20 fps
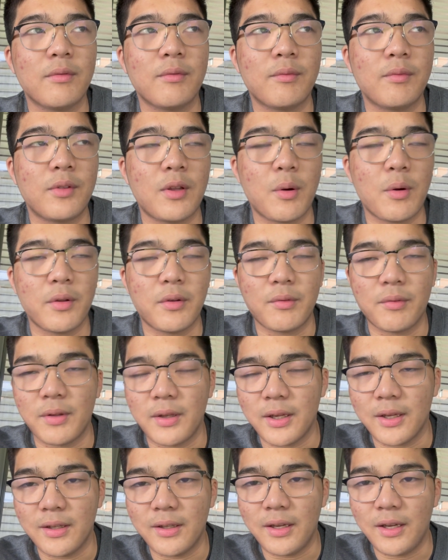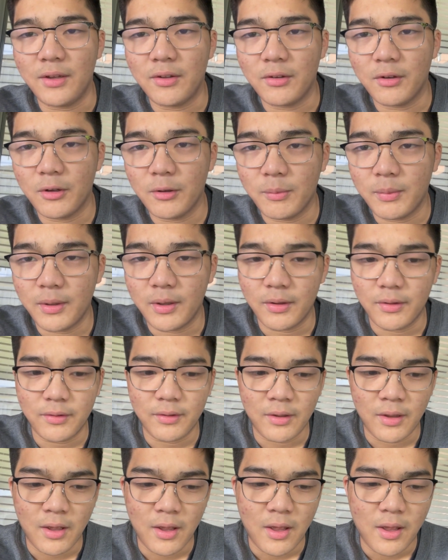there wasn't really a need to,
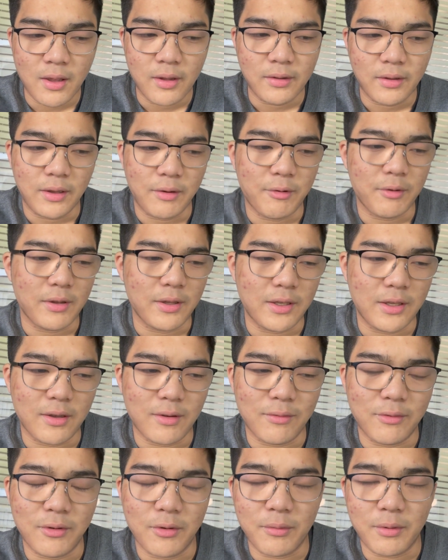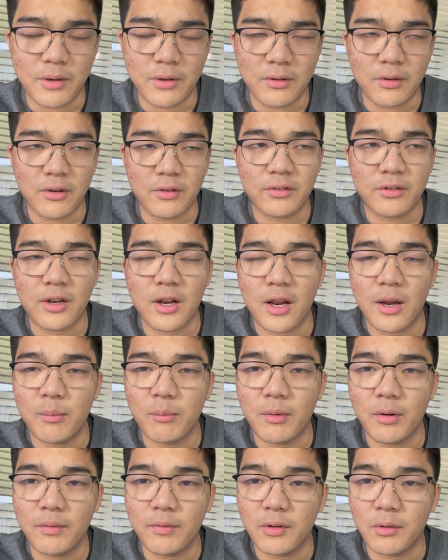because they really give you research
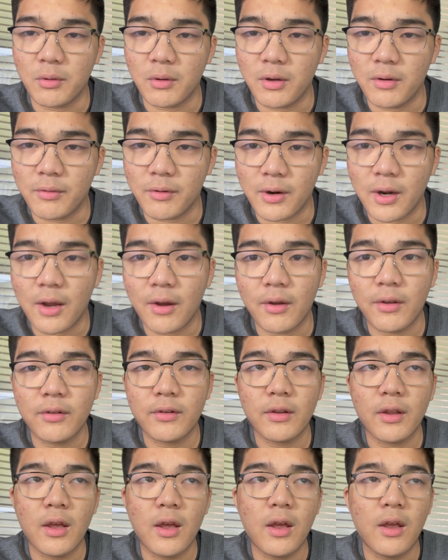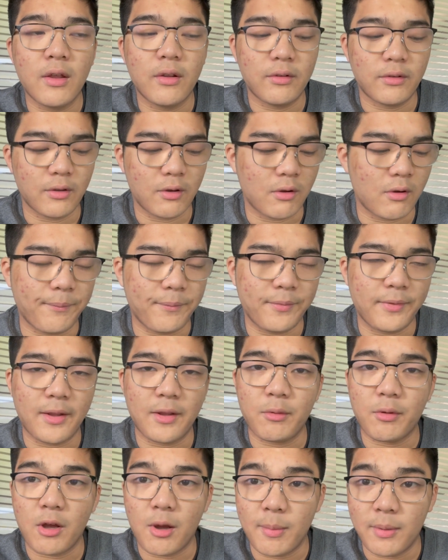time with the 24 hours. So
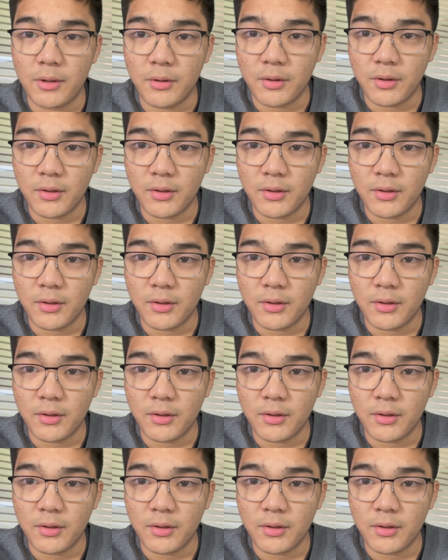that's what I'll be doing